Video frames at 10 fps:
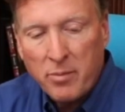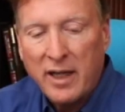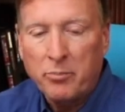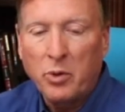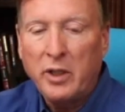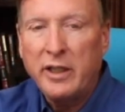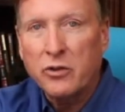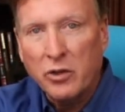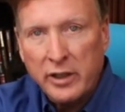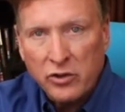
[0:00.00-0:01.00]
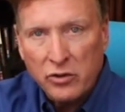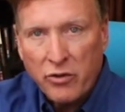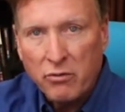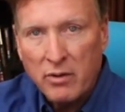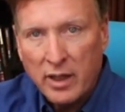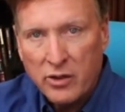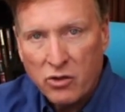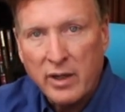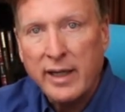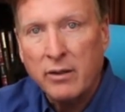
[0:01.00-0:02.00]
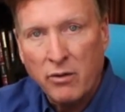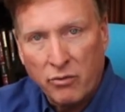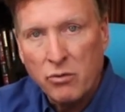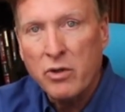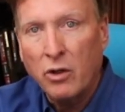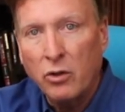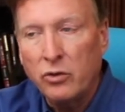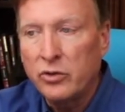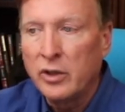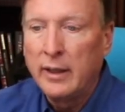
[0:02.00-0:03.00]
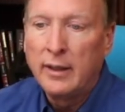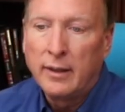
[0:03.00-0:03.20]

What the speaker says: about putting a tracer strand through the hose.